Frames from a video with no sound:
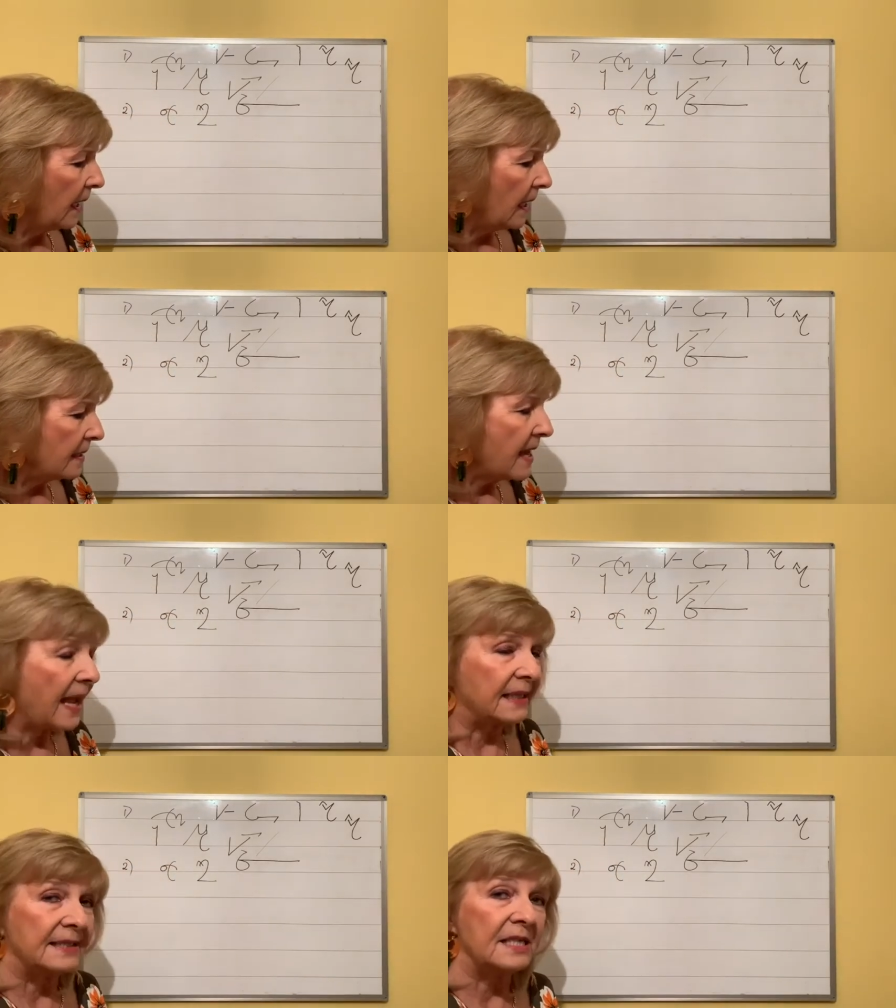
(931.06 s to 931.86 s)

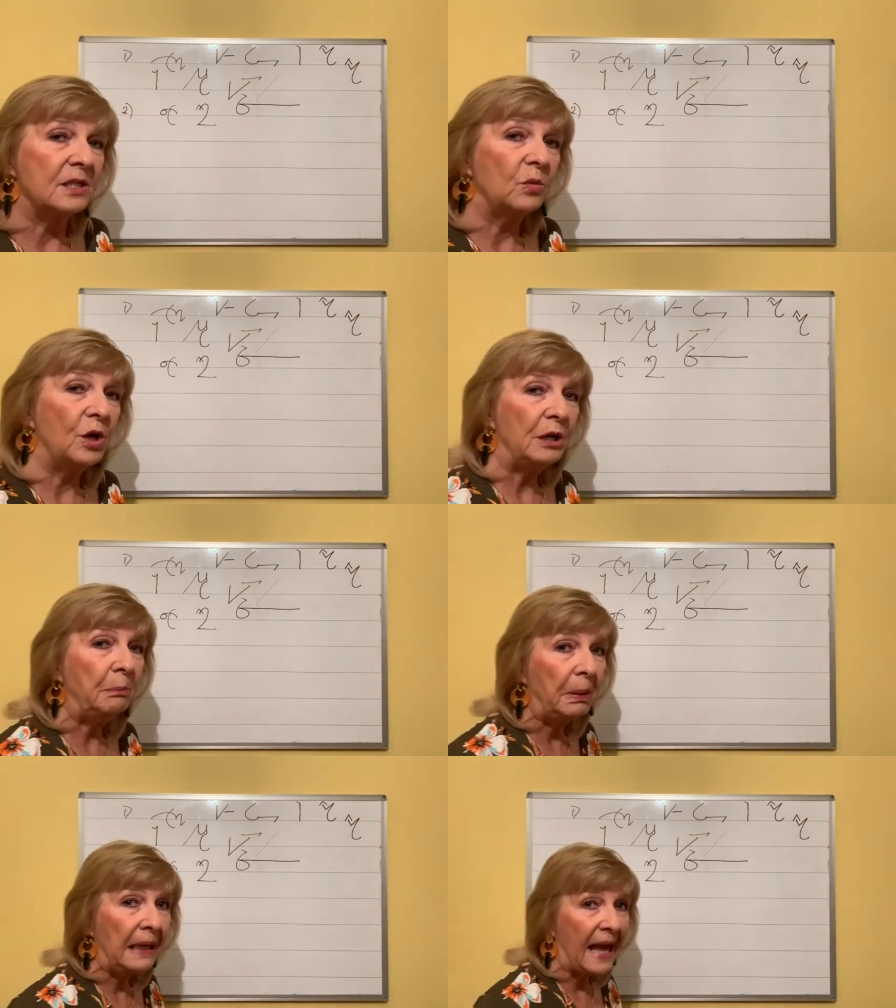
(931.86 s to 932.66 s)
Next is the word
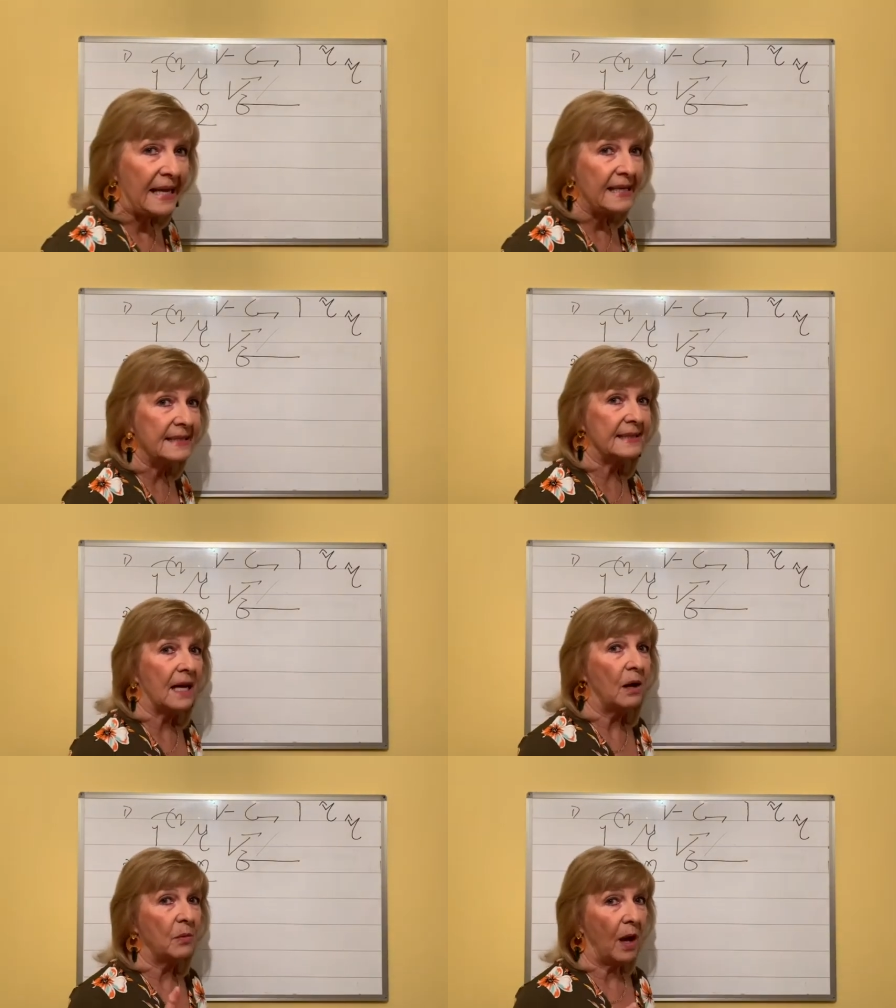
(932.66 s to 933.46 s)
place,
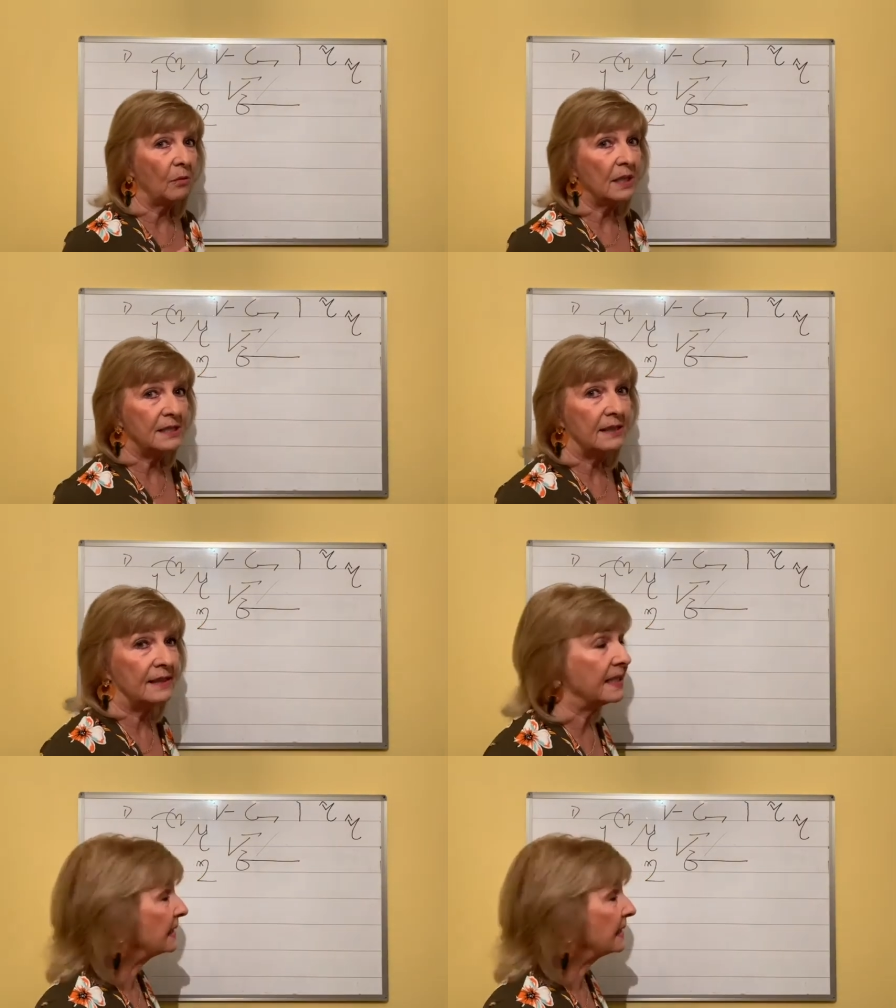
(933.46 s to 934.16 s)
and we only did this